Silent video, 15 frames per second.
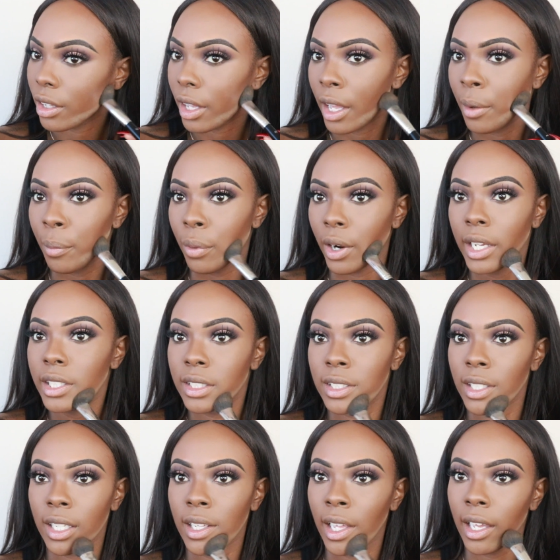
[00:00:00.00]
embraced
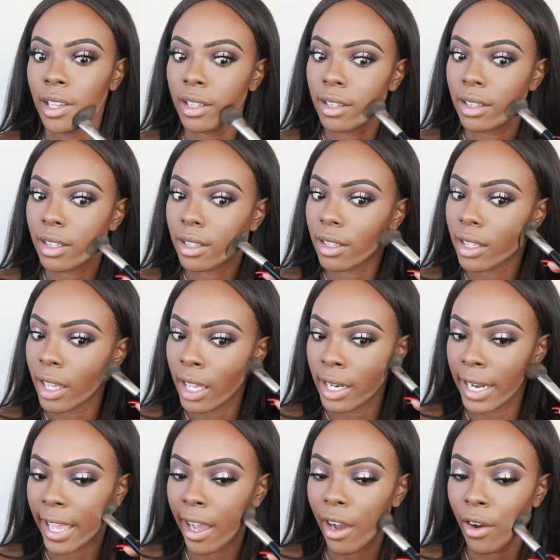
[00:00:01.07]
it, like,
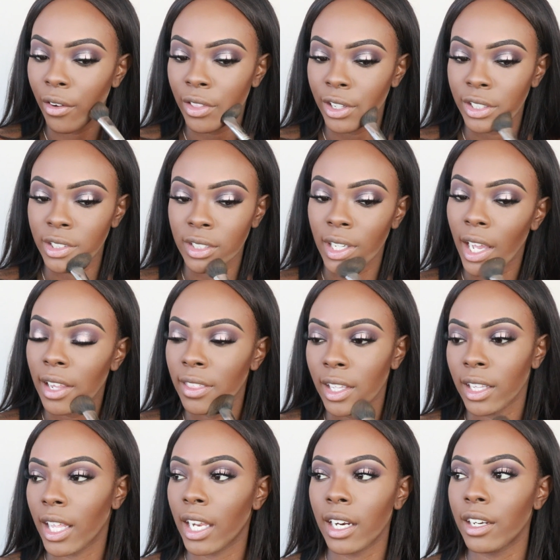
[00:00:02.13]
and now there's
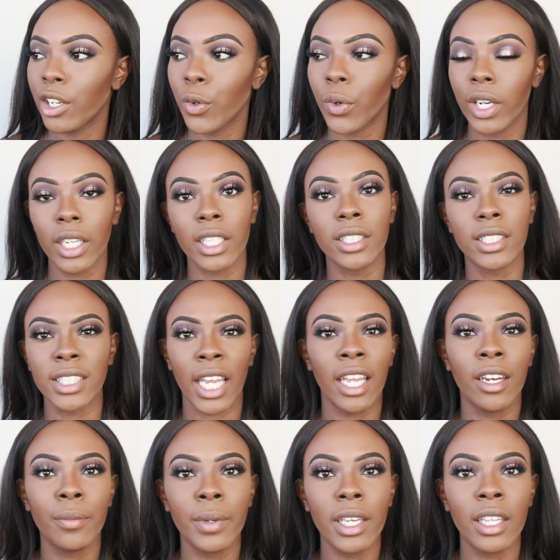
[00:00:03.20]
nothing that anyone can say
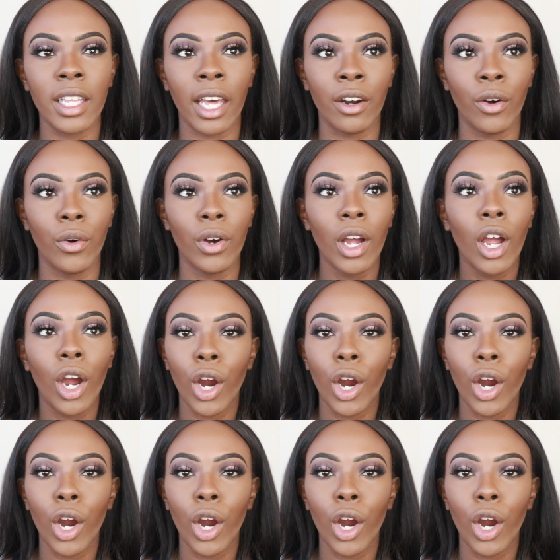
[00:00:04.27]
to me that'll